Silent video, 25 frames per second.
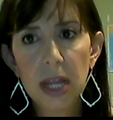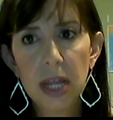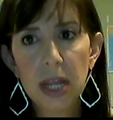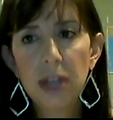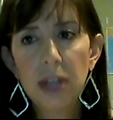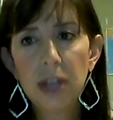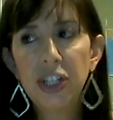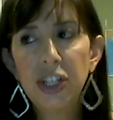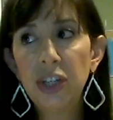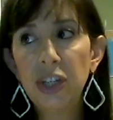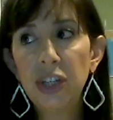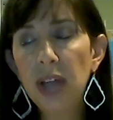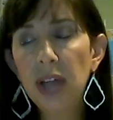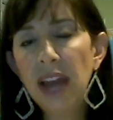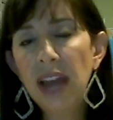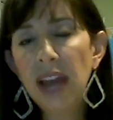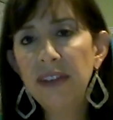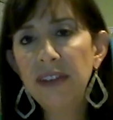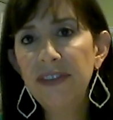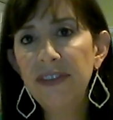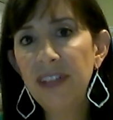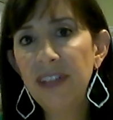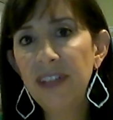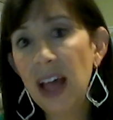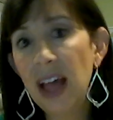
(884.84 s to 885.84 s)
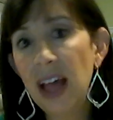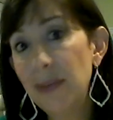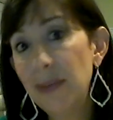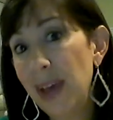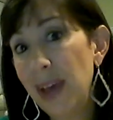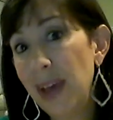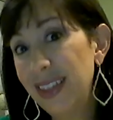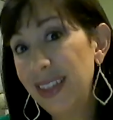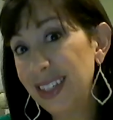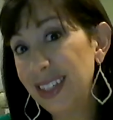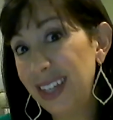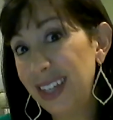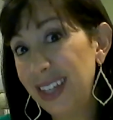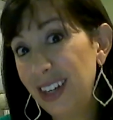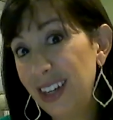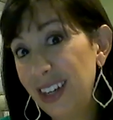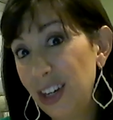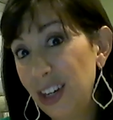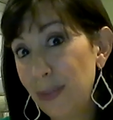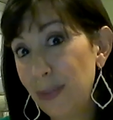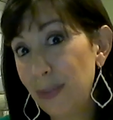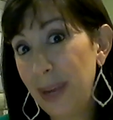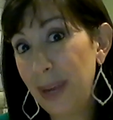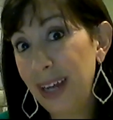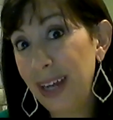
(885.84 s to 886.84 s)
Do you kind of fly by the seat of
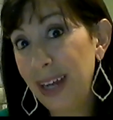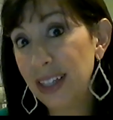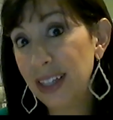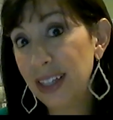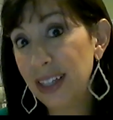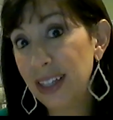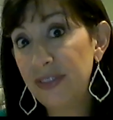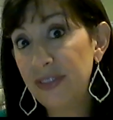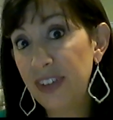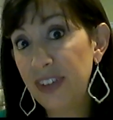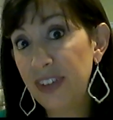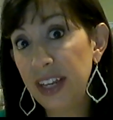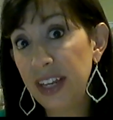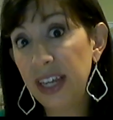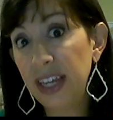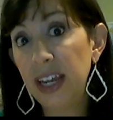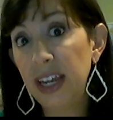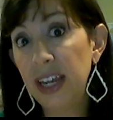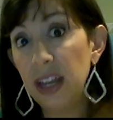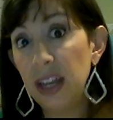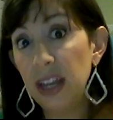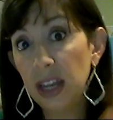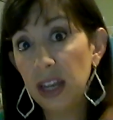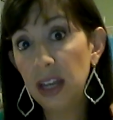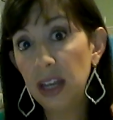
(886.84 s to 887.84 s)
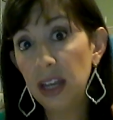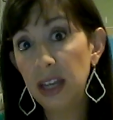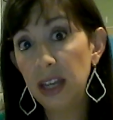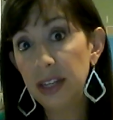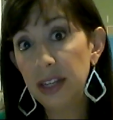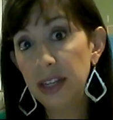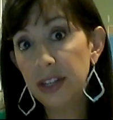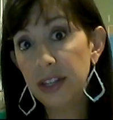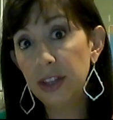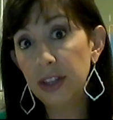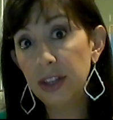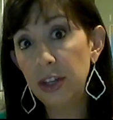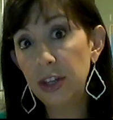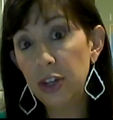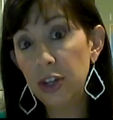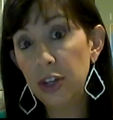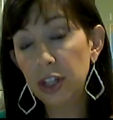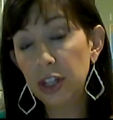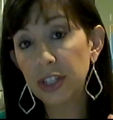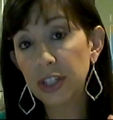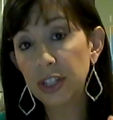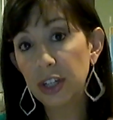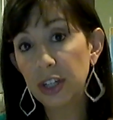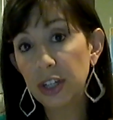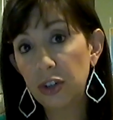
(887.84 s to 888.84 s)
your pants, fitting it into the
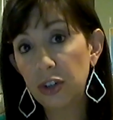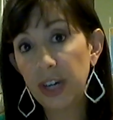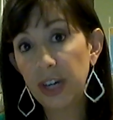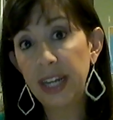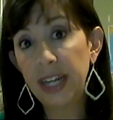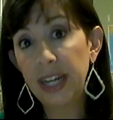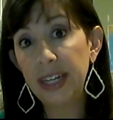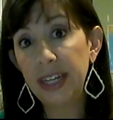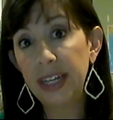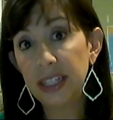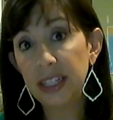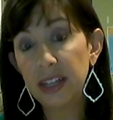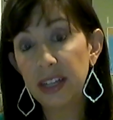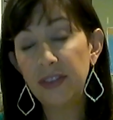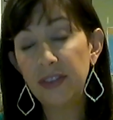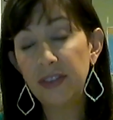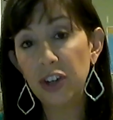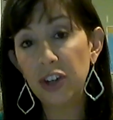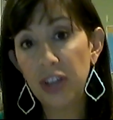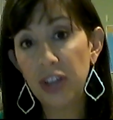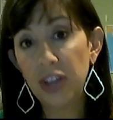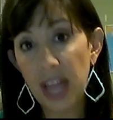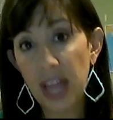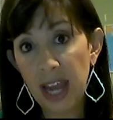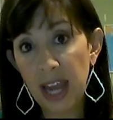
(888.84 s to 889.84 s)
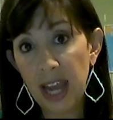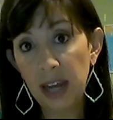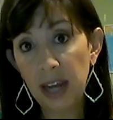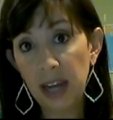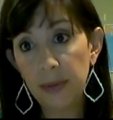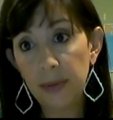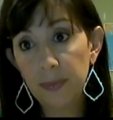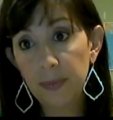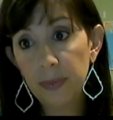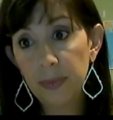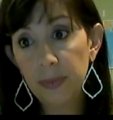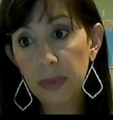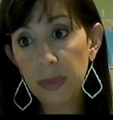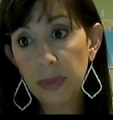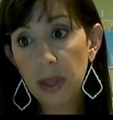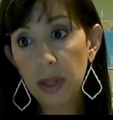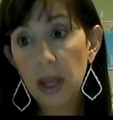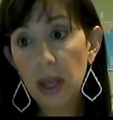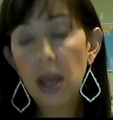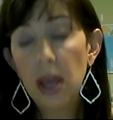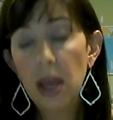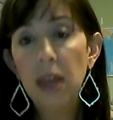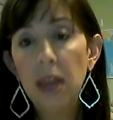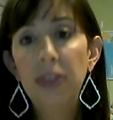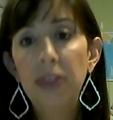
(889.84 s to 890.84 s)
nooks and crannies of your day?
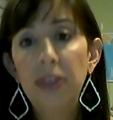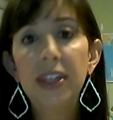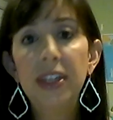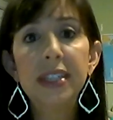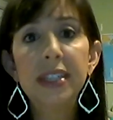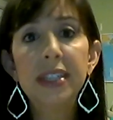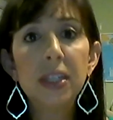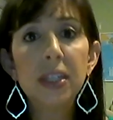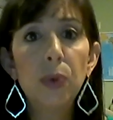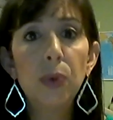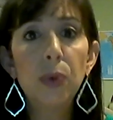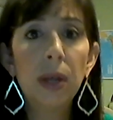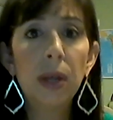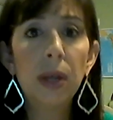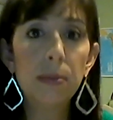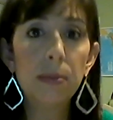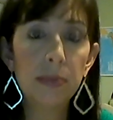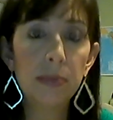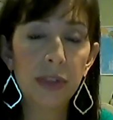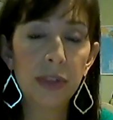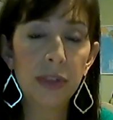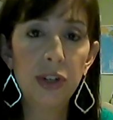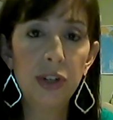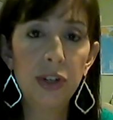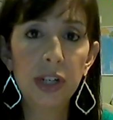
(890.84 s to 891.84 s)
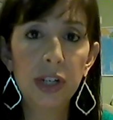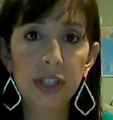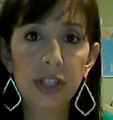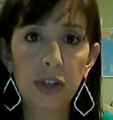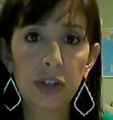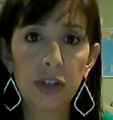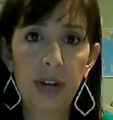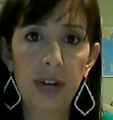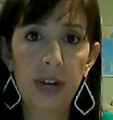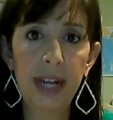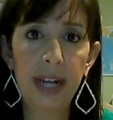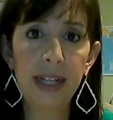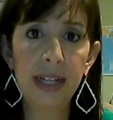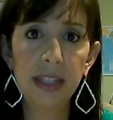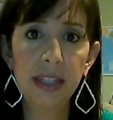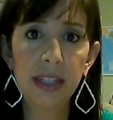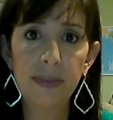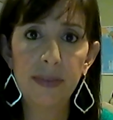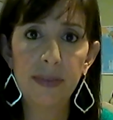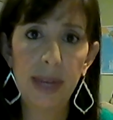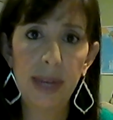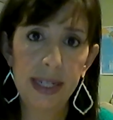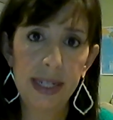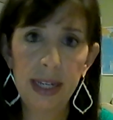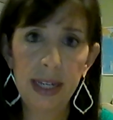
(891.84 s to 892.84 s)
This is what the nooks and crannies of
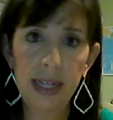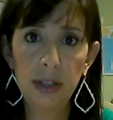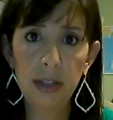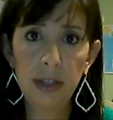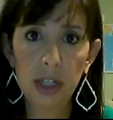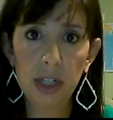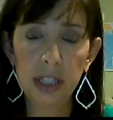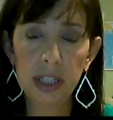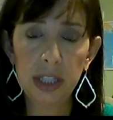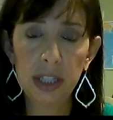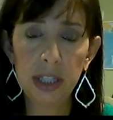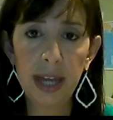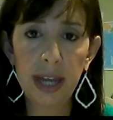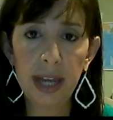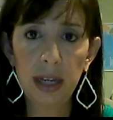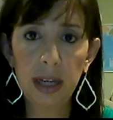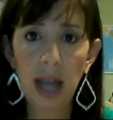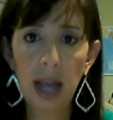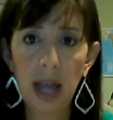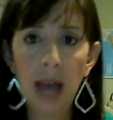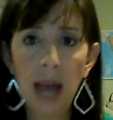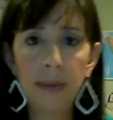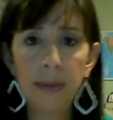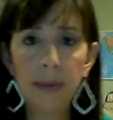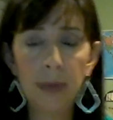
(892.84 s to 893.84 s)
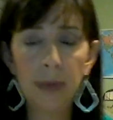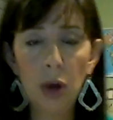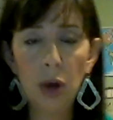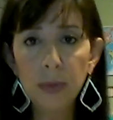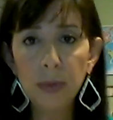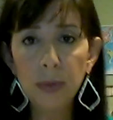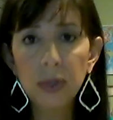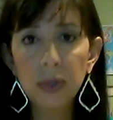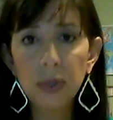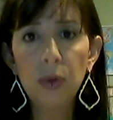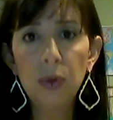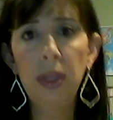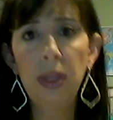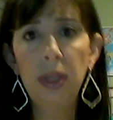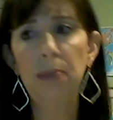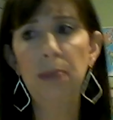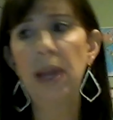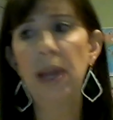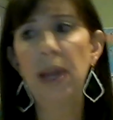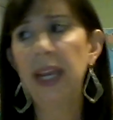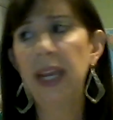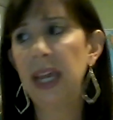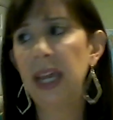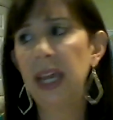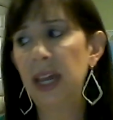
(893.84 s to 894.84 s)
my day looked like. I'm homeschooling my
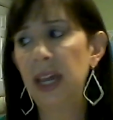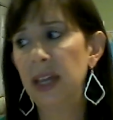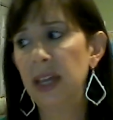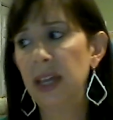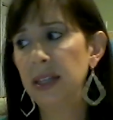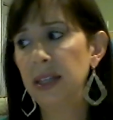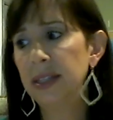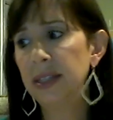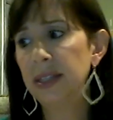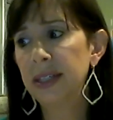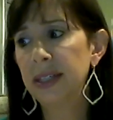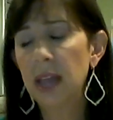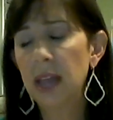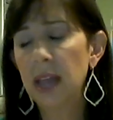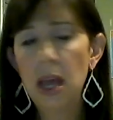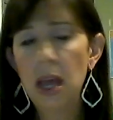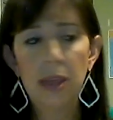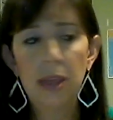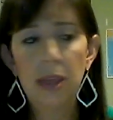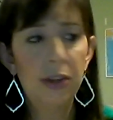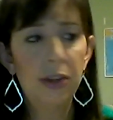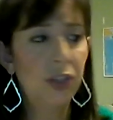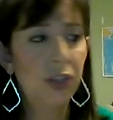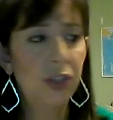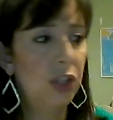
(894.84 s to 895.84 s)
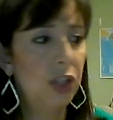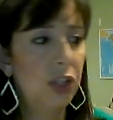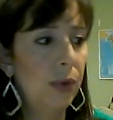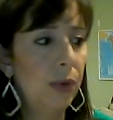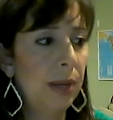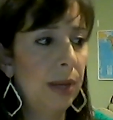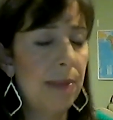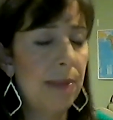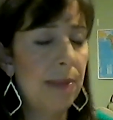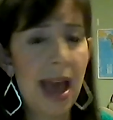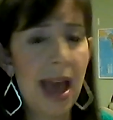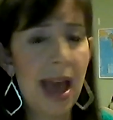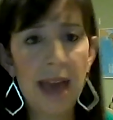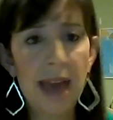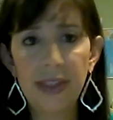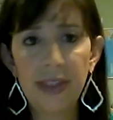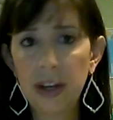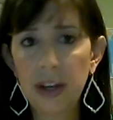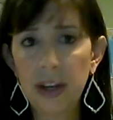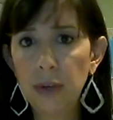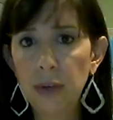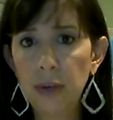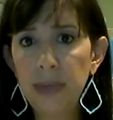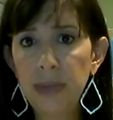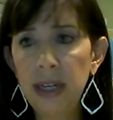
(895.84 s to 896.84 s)
kids. They're doing math. They
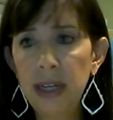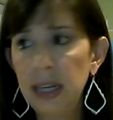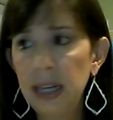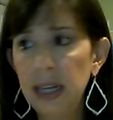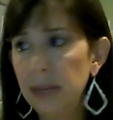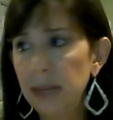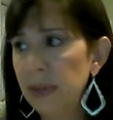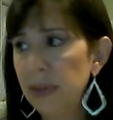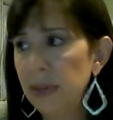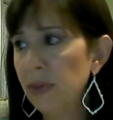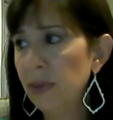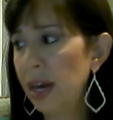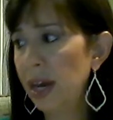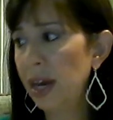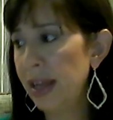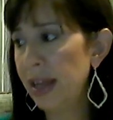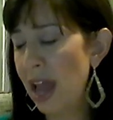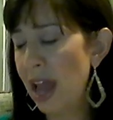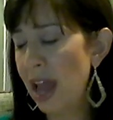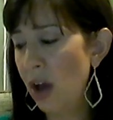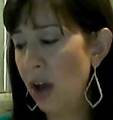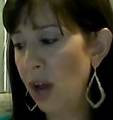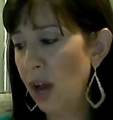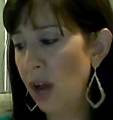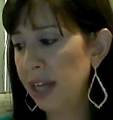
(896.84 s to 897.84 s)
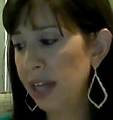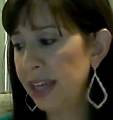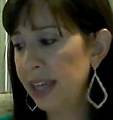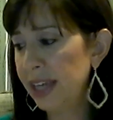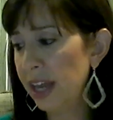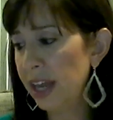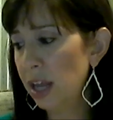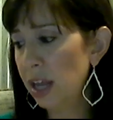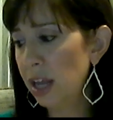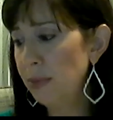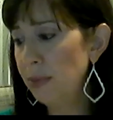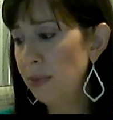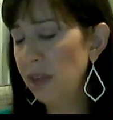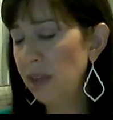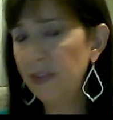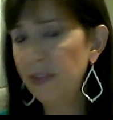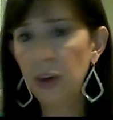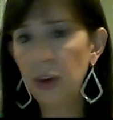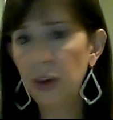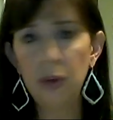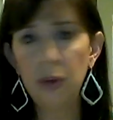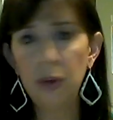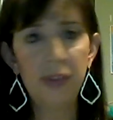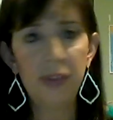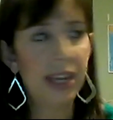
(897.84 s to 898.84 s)
don't need me right now. I'd get on my
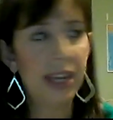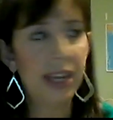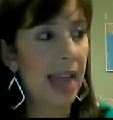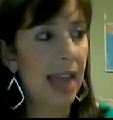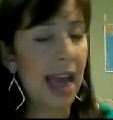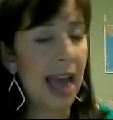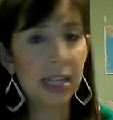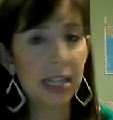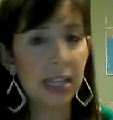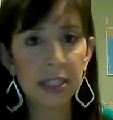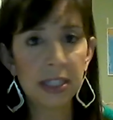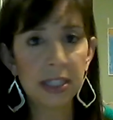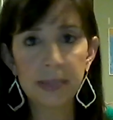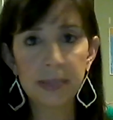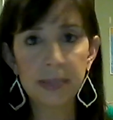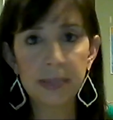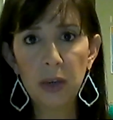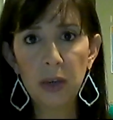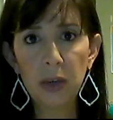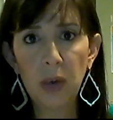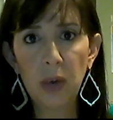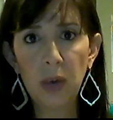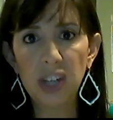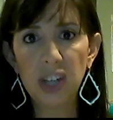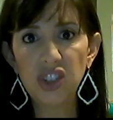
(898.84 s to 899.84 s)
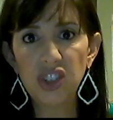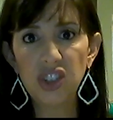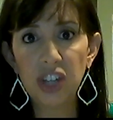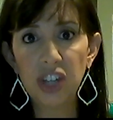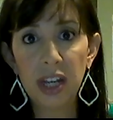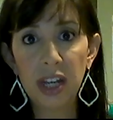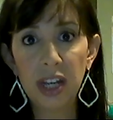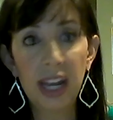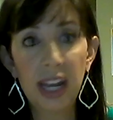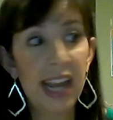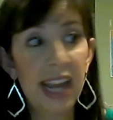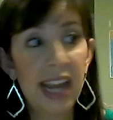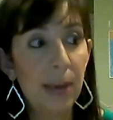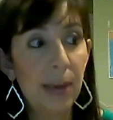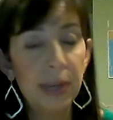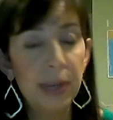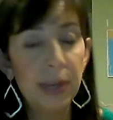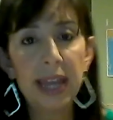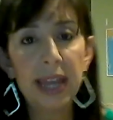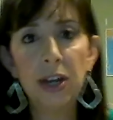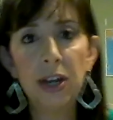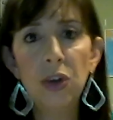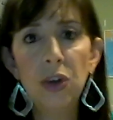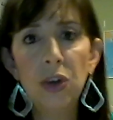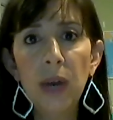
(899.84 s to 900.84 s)
phone. They'd ask me a question, and I would
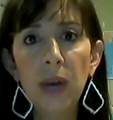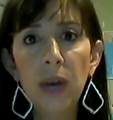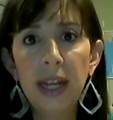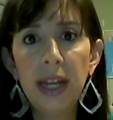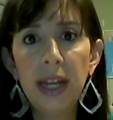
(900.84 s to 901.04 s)
get annoyed